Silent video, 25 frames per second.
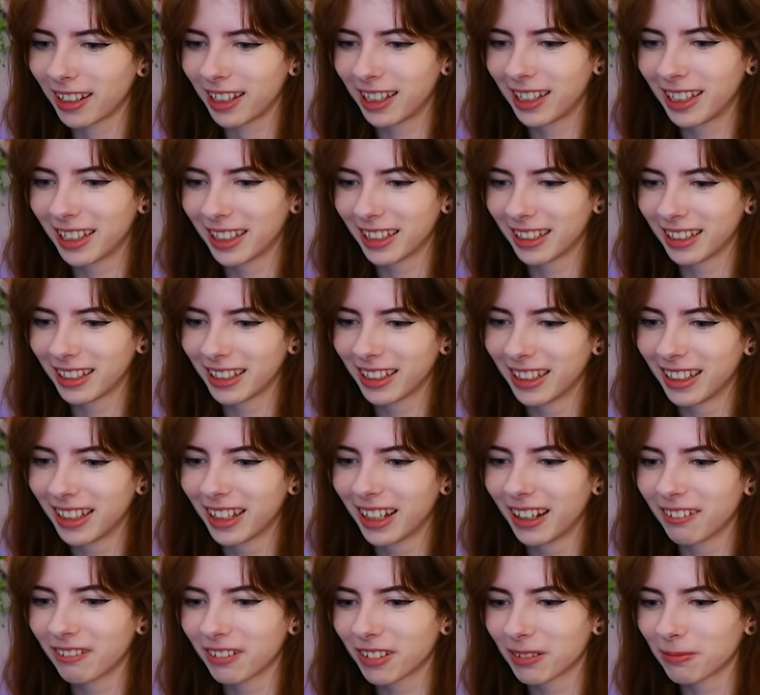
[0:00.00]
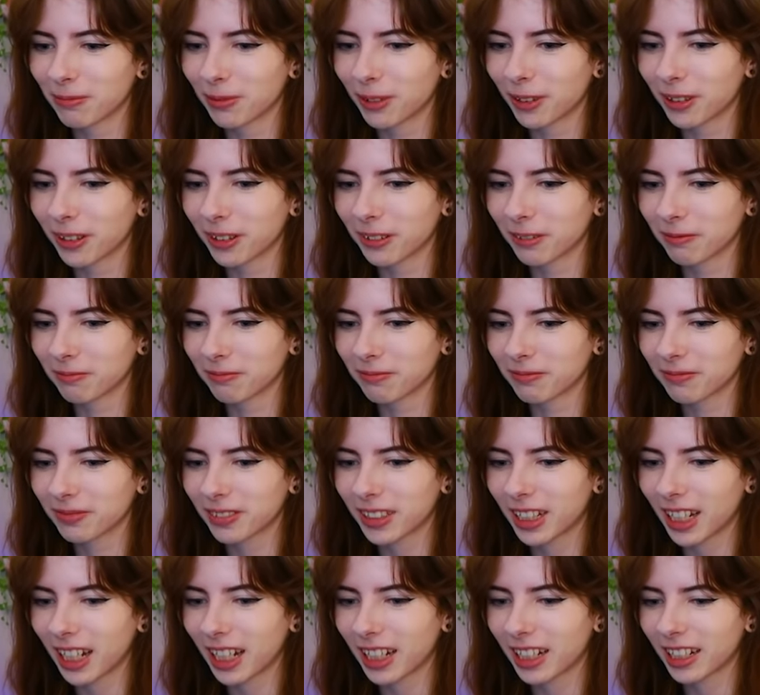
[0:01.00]
I'm going to put her
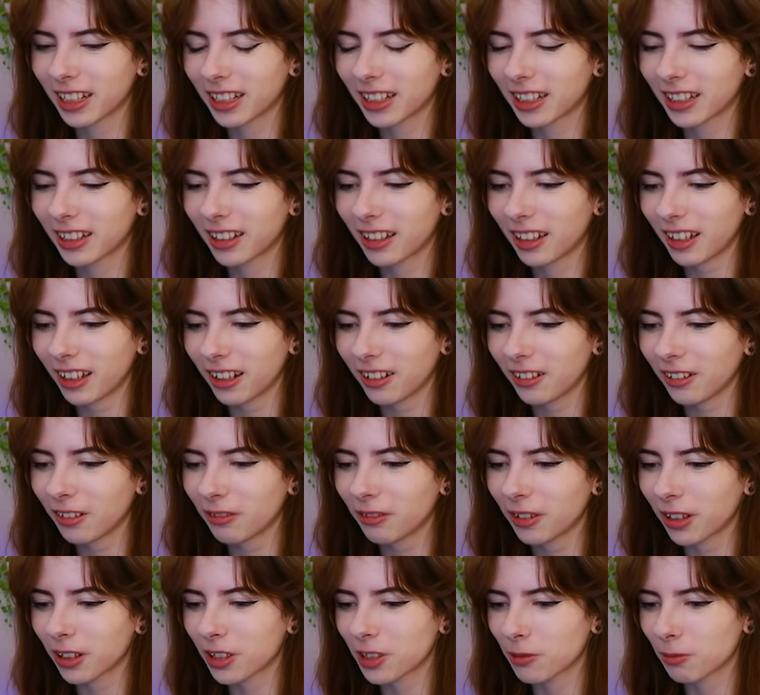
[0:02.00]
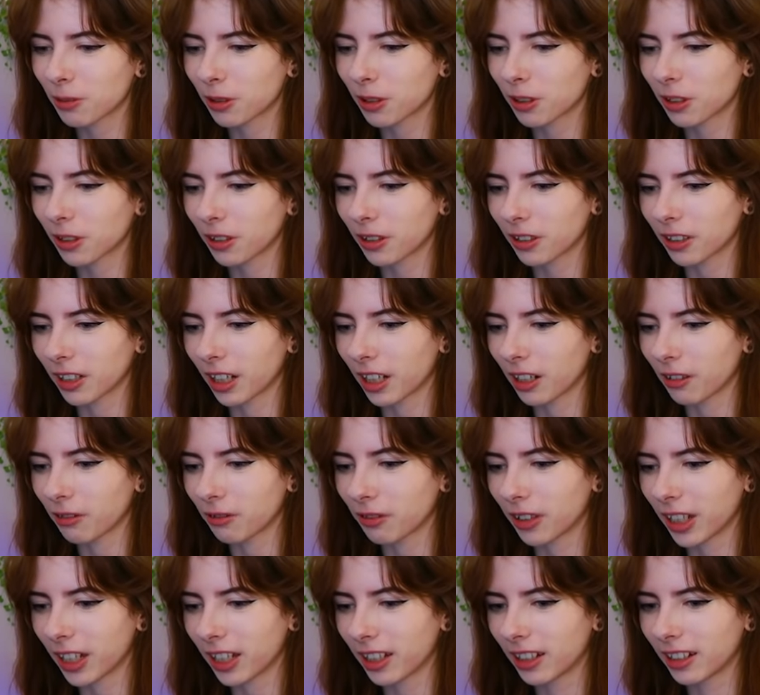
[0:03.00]
kind of, I don't know if I should put her not a
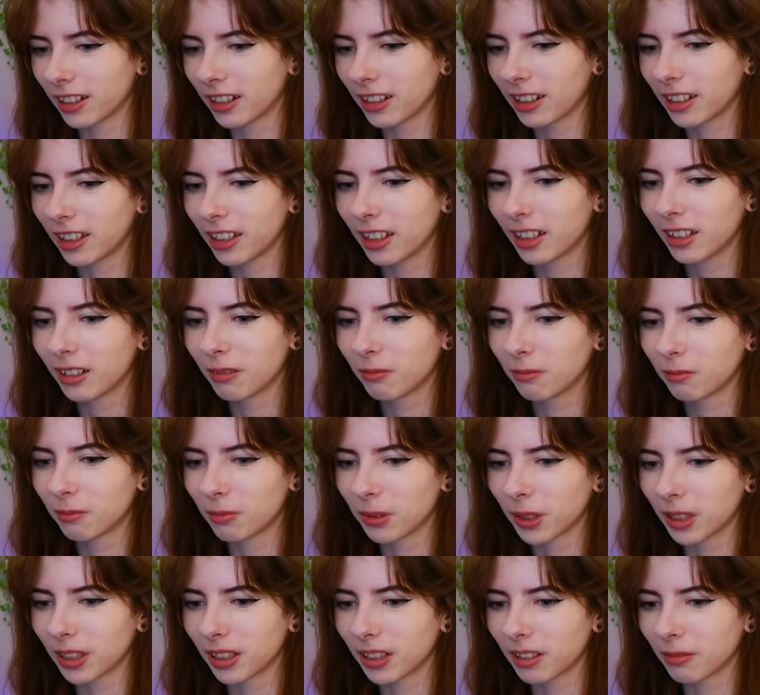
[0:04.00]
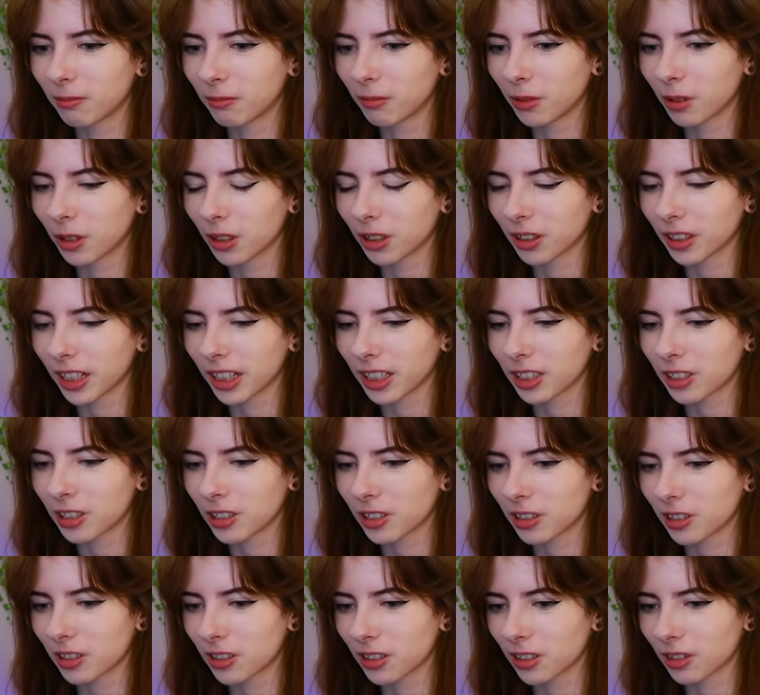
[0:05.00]
fan, but more or less
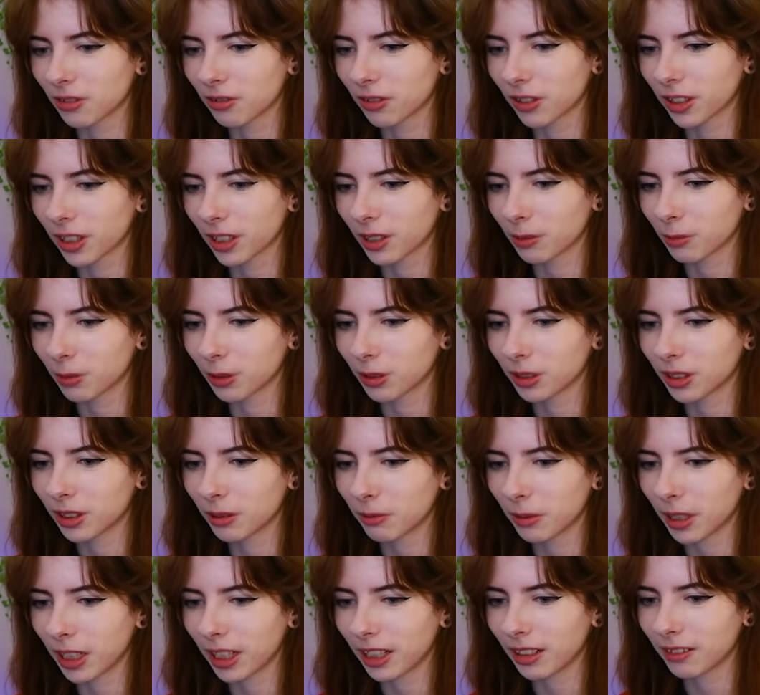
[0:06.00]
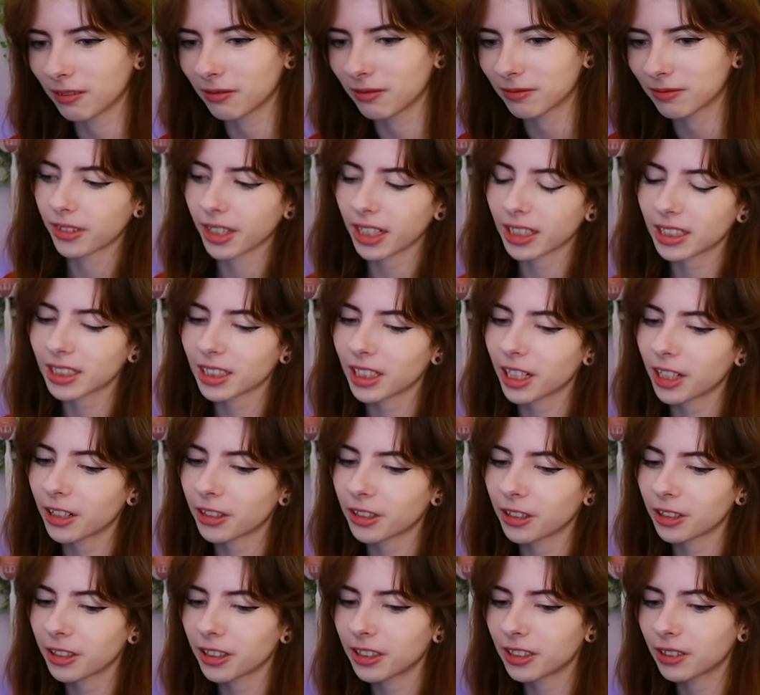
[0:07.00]
she's just forgettable to me. Next
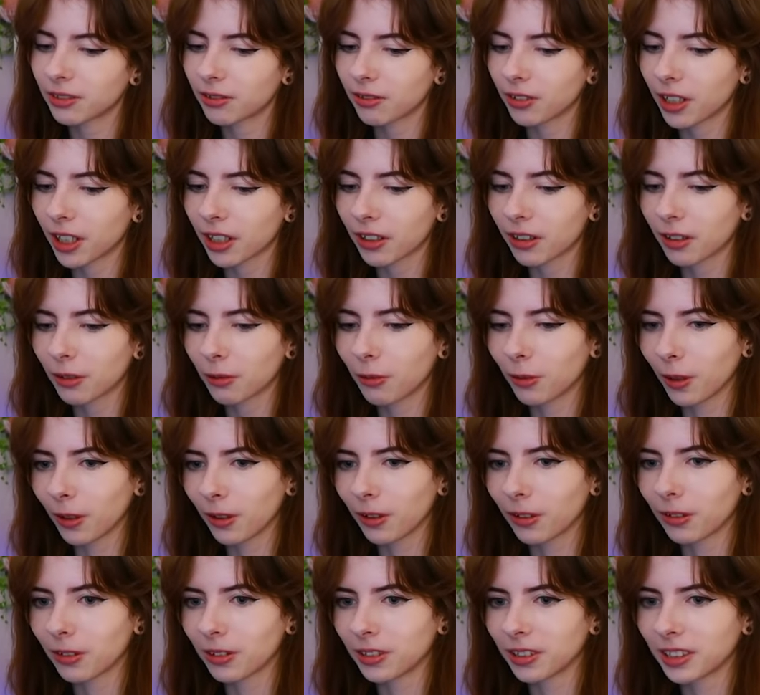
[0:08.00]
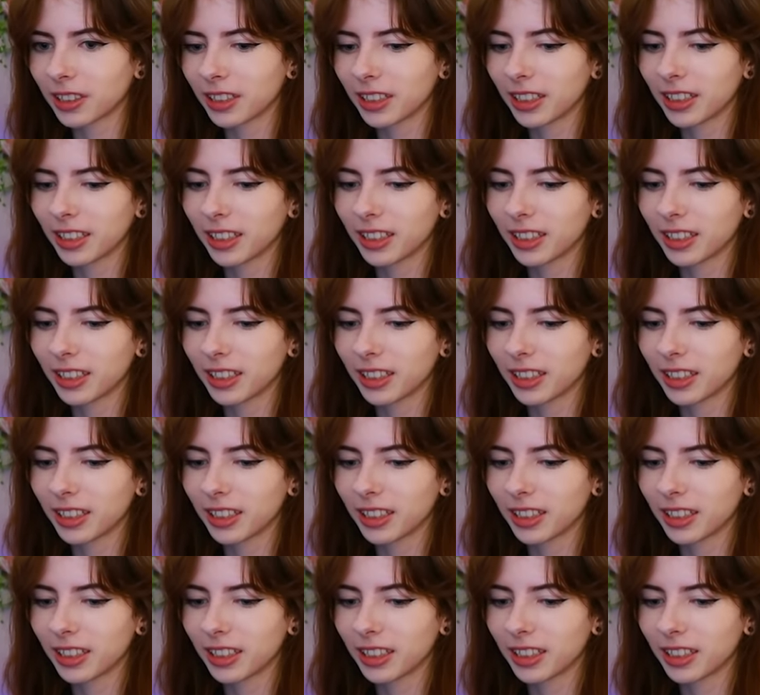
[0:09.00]
character is Fuck the World.